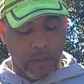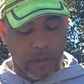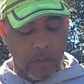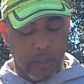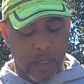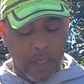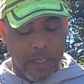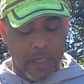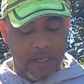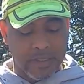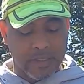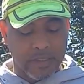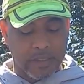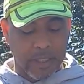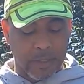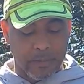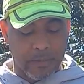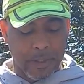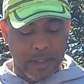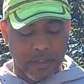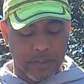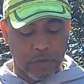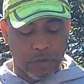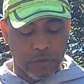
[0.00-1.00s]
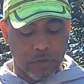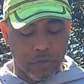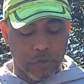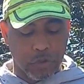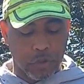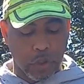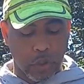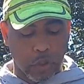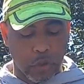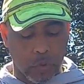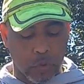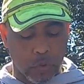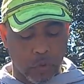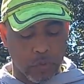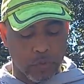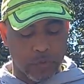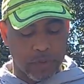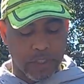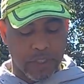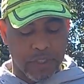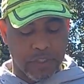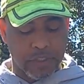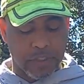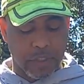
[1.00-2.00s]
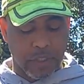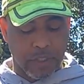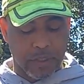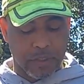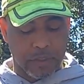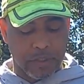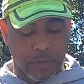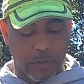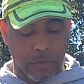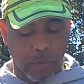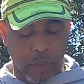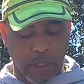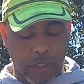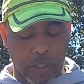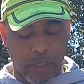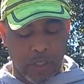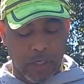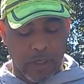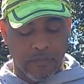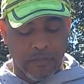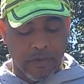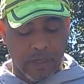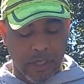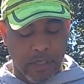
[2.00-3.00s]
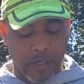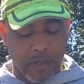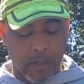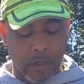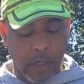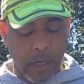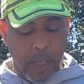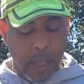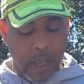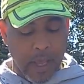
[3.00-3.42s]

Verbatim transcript: and accept that you chose each other to bring love near